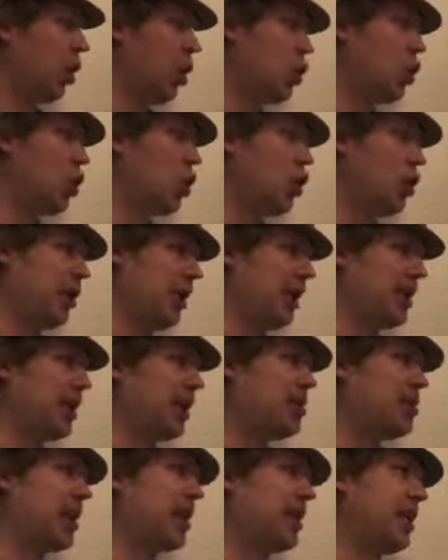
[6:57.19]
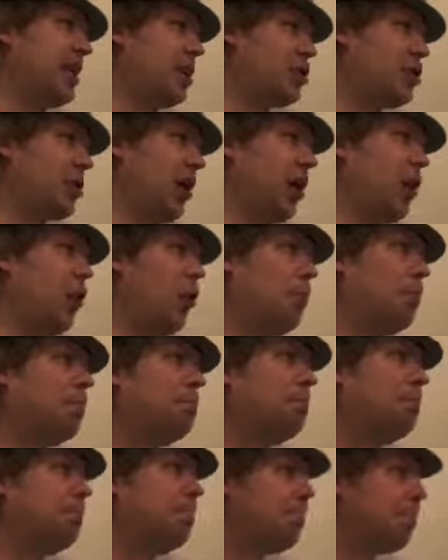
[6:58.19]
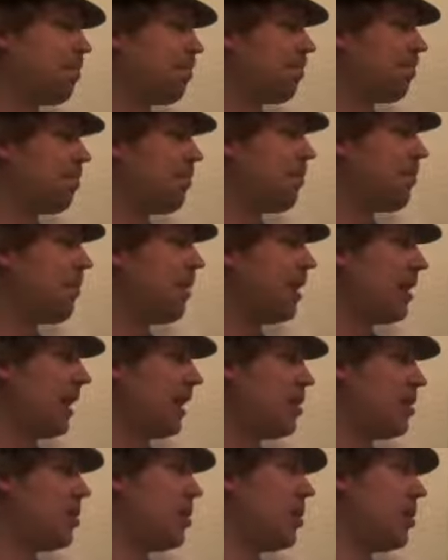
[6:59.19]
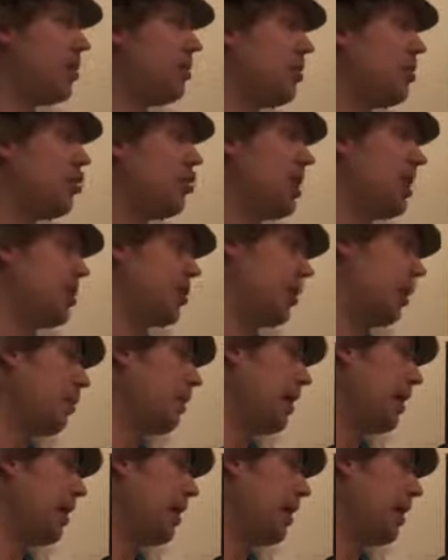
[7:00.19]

look good in 10 years, I hope. That's the reasoning